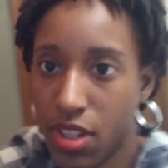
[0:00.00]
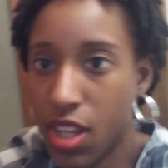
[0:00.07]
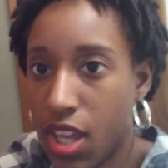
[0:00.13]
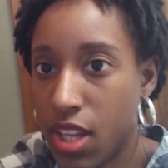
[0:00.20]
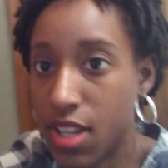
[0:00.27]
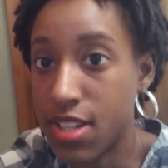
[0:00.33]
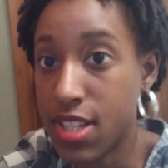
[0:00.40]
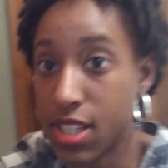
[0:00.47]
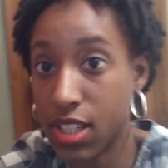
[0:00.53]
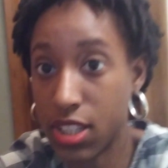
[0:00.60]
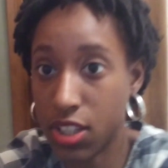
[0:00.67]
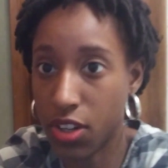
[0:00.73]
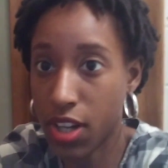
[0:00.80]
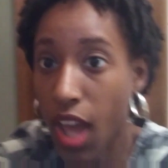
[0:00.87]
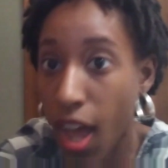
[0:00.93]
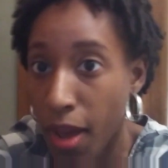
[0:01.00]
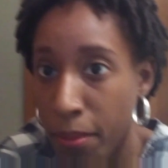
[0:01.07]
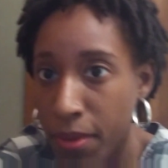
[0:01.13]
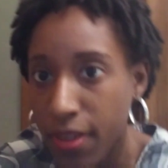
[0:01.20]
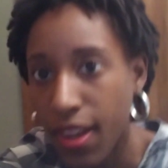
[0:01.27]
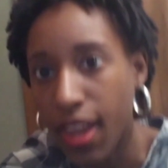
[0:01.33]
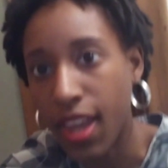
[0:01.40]
and it didn't clear it up,
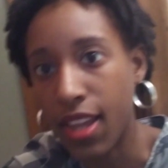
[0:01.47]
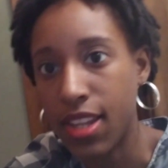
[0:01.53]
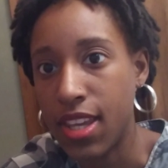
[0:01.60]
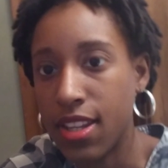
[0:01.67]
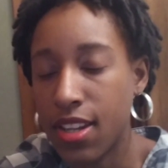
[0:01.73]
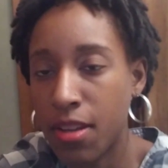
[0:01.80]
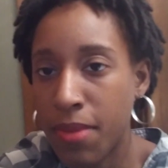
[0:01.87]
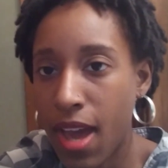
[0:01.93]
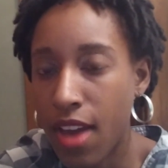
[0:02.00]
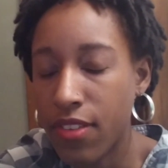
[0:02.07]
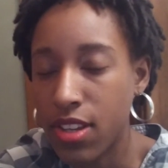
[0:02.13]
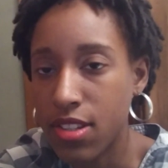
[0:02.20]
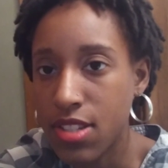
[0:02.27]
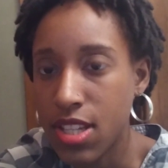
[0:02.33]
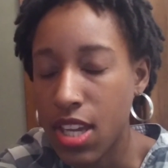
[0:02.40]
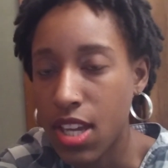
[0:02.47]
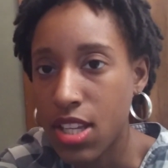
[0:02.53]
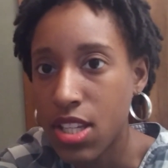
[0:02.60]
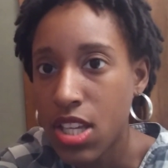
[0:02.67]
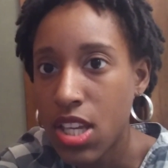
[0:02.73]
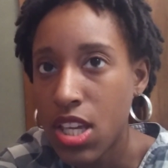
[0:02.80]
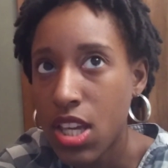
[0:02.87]
and he ended up having to get